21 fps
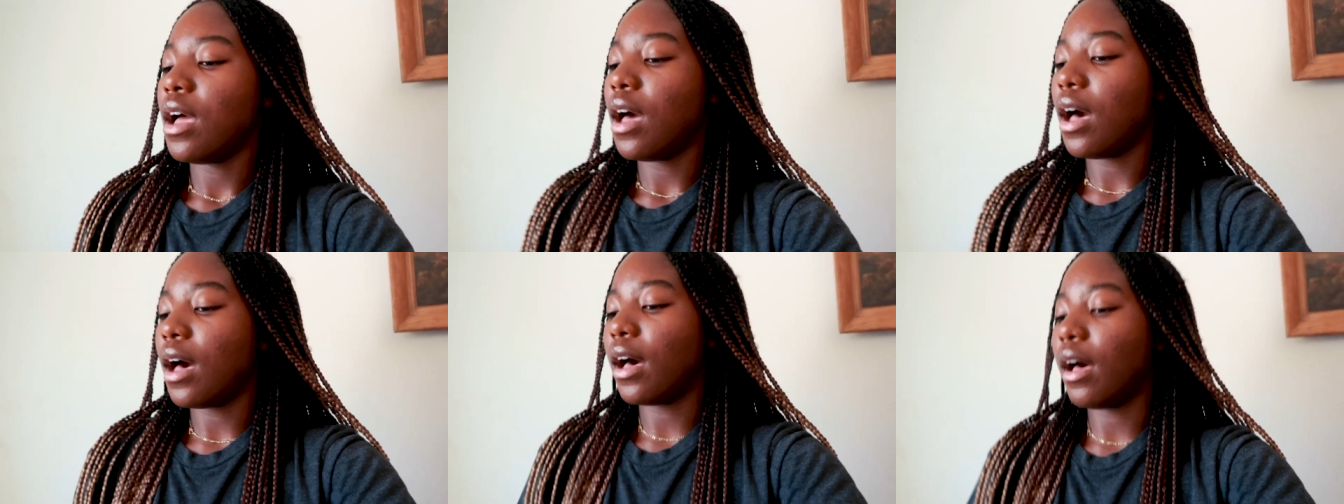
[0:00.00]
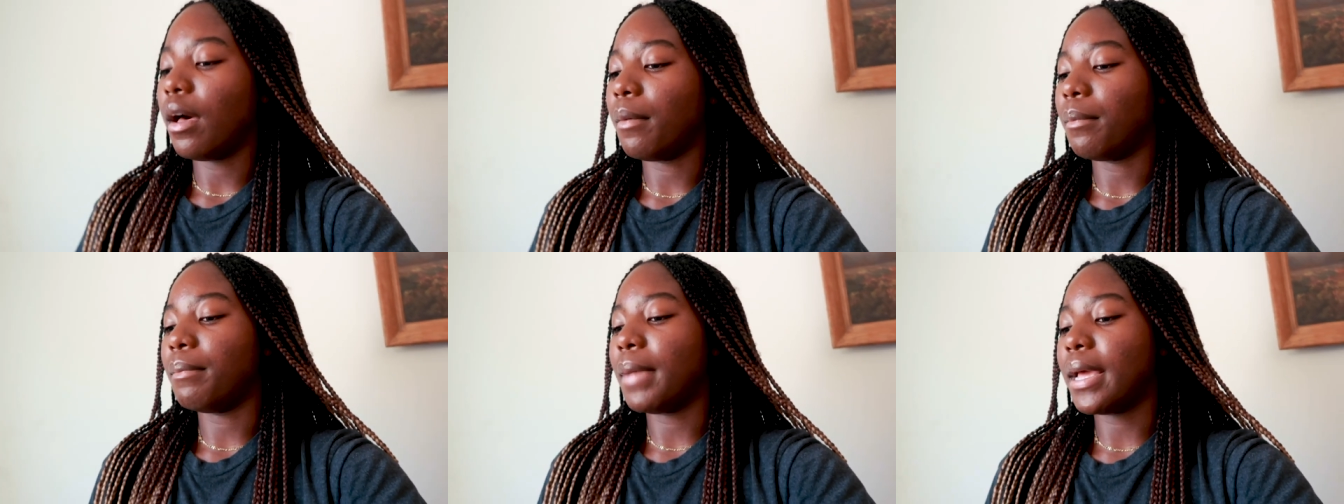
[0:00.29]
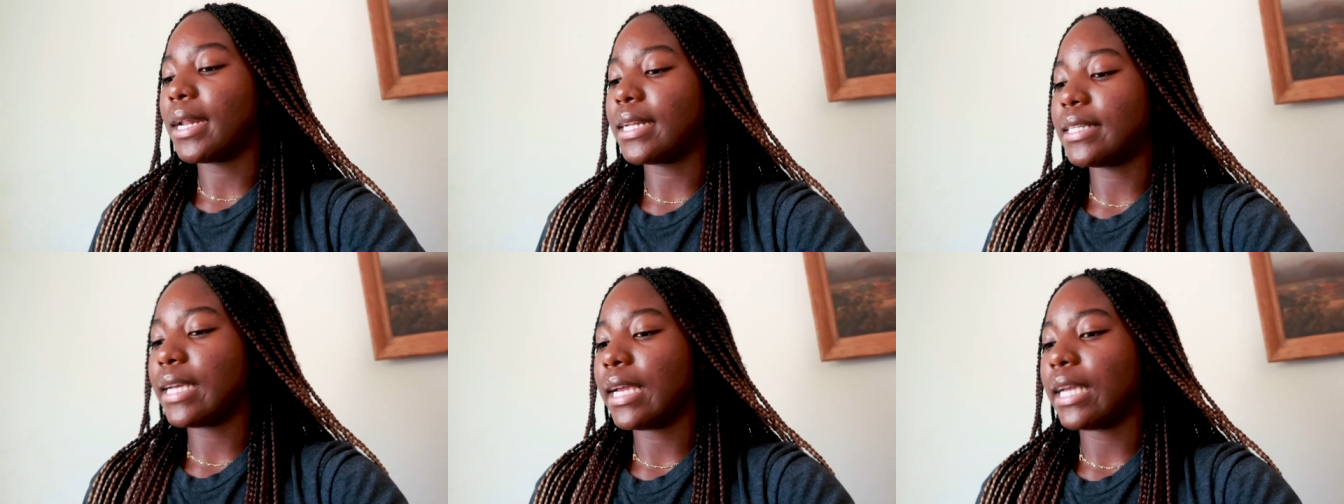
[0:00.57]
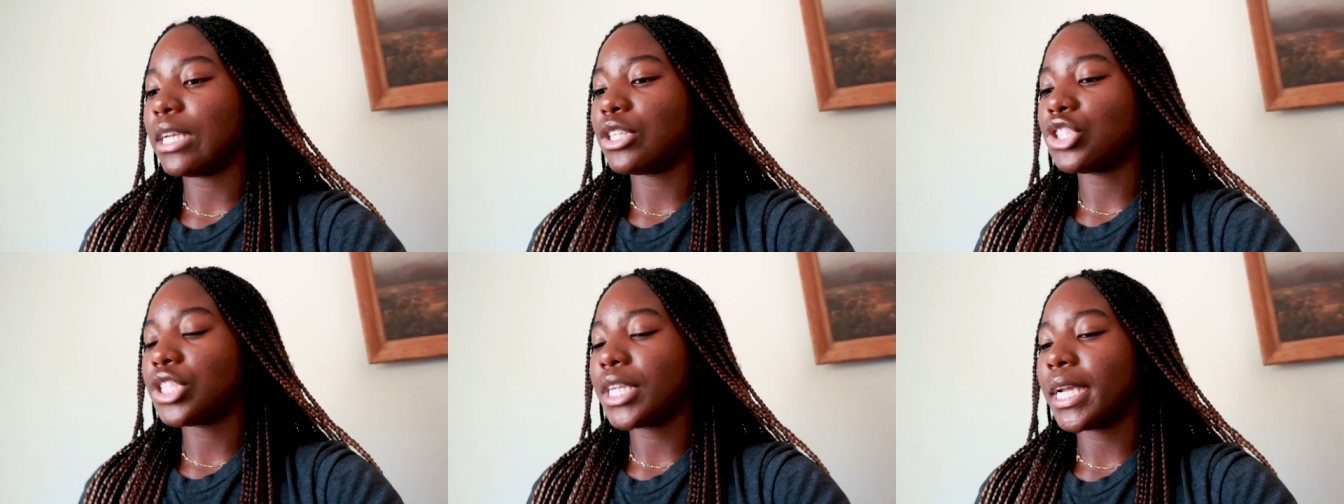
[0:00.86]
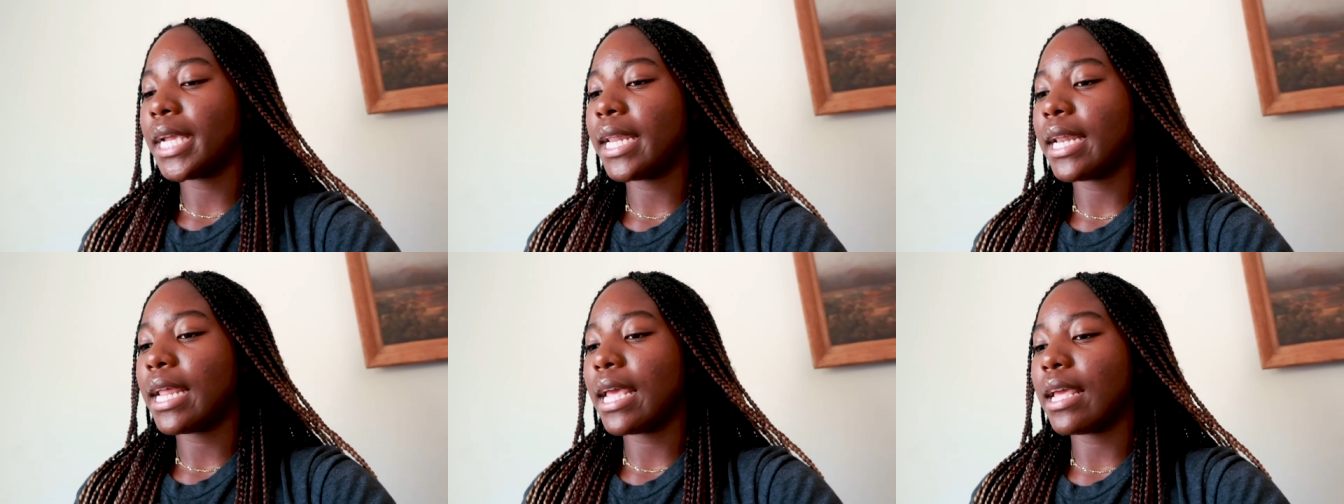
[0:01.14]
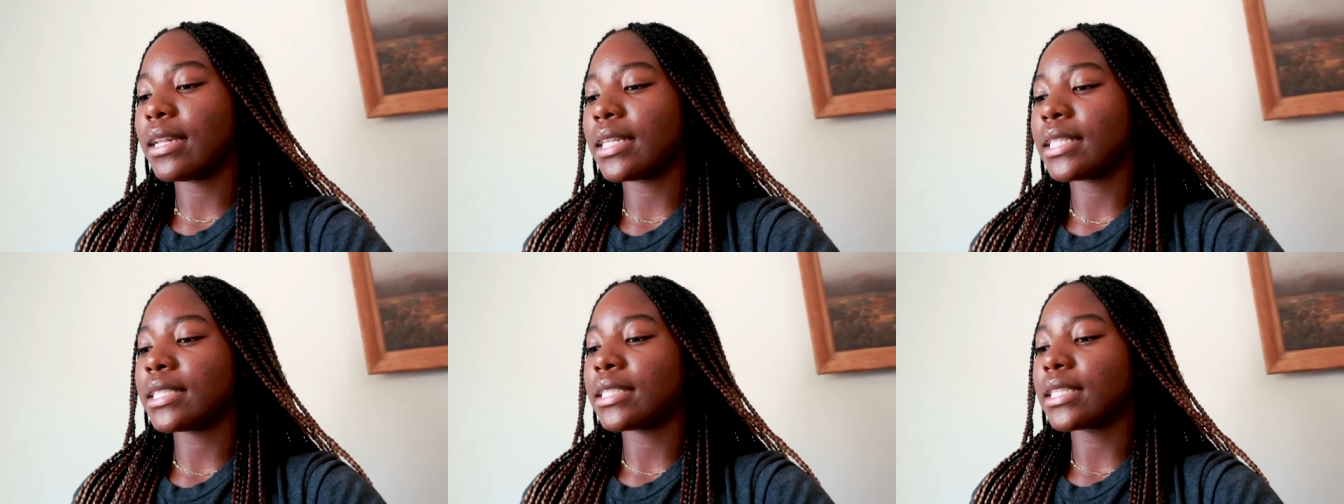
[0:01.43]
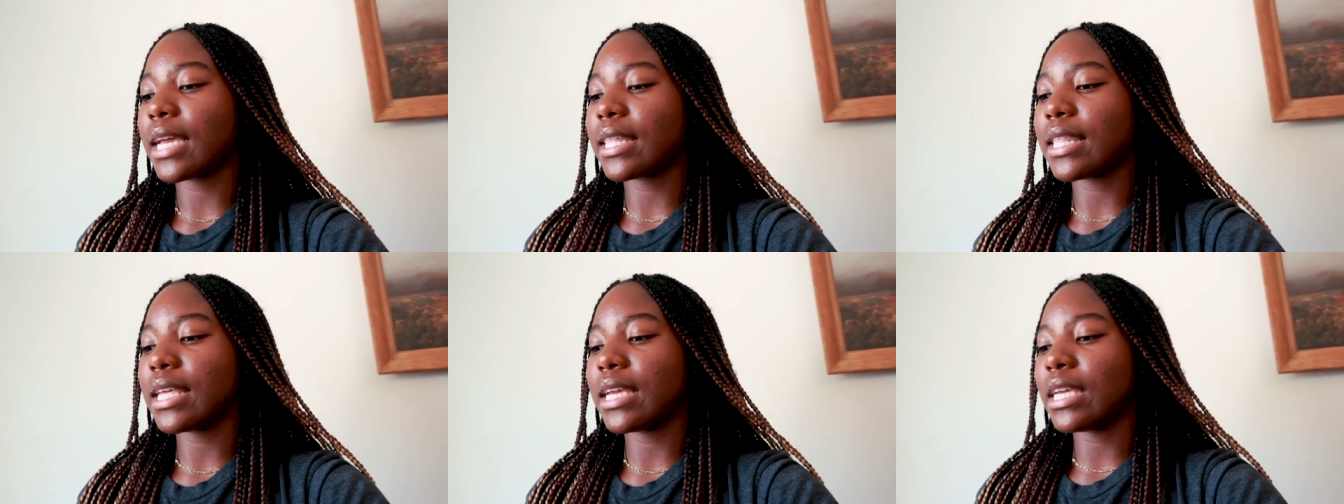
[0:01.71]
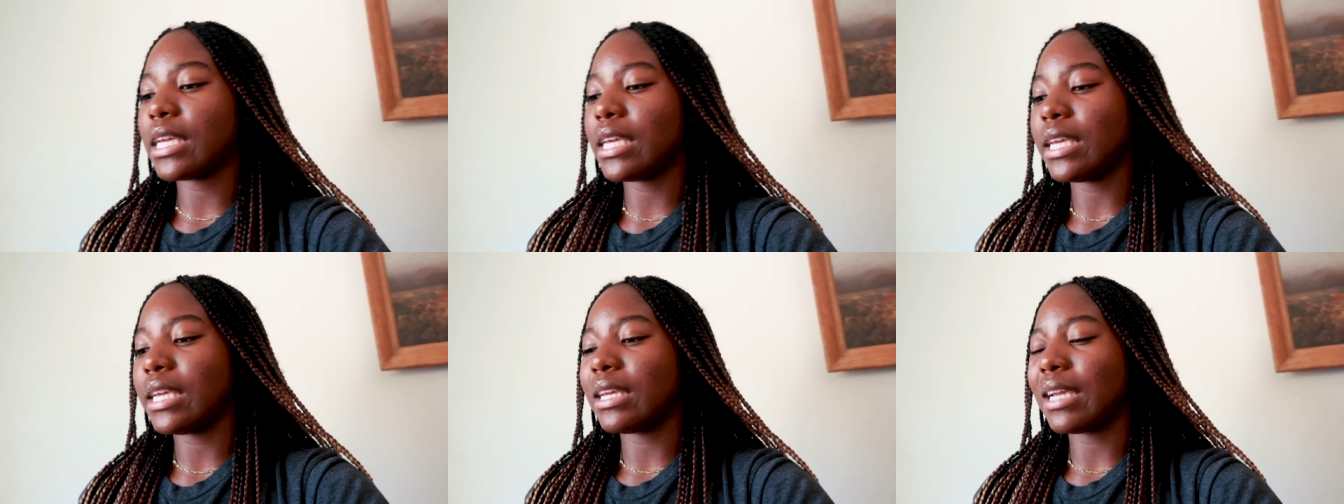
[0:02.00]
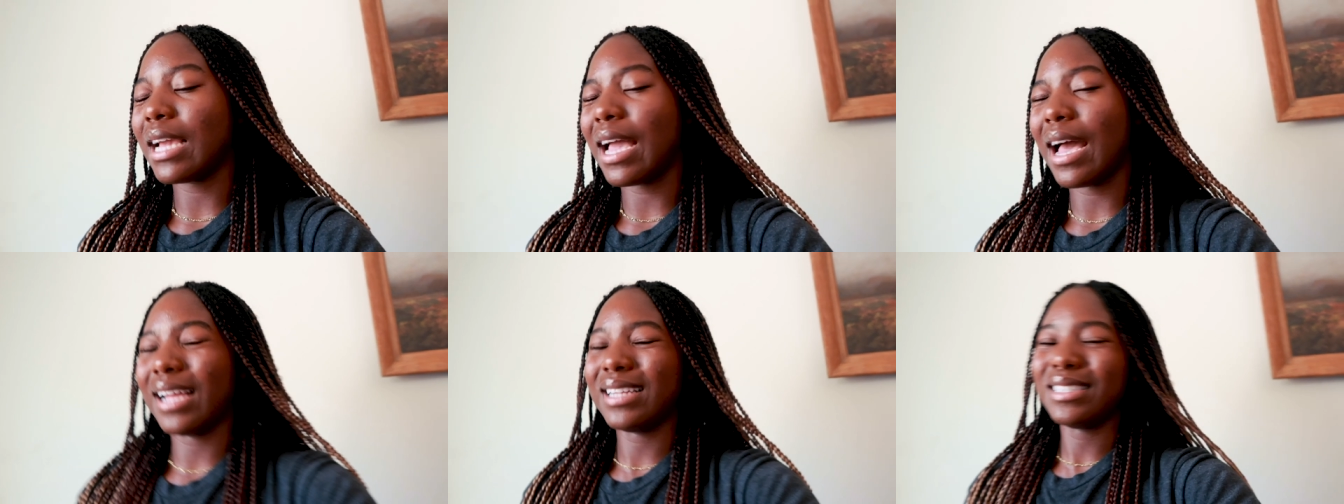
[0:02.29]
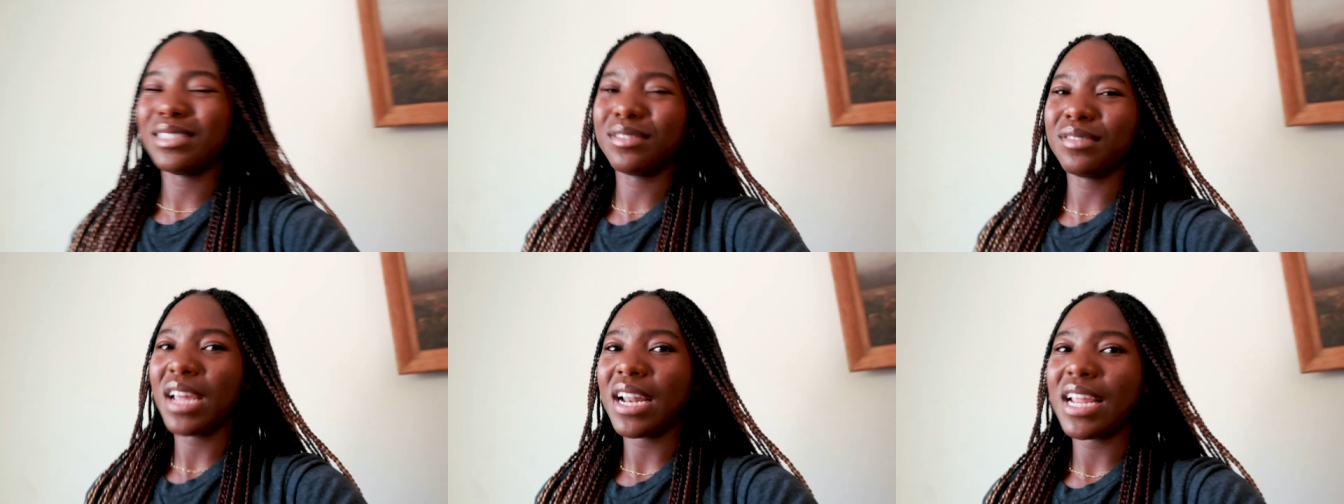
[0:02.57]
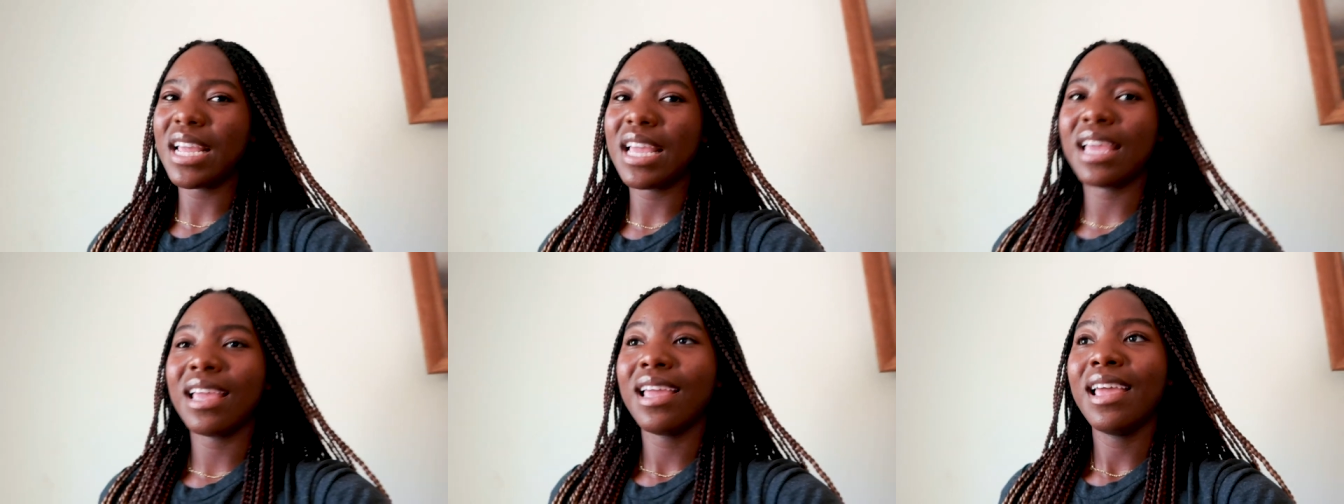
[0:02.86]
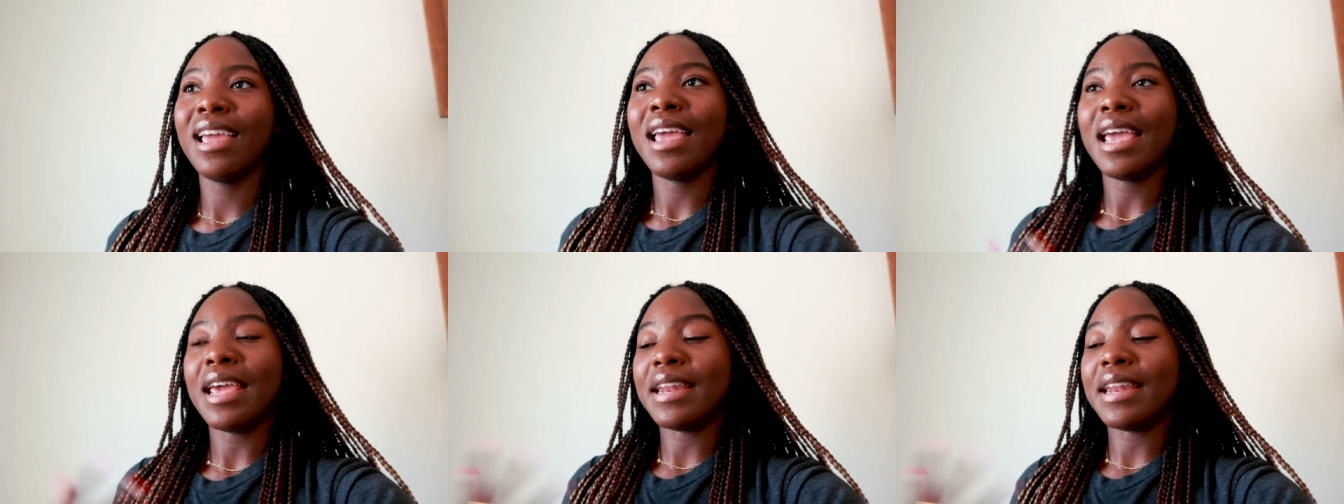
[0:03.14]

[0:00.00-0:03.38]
um, meditation and I think he kind of read it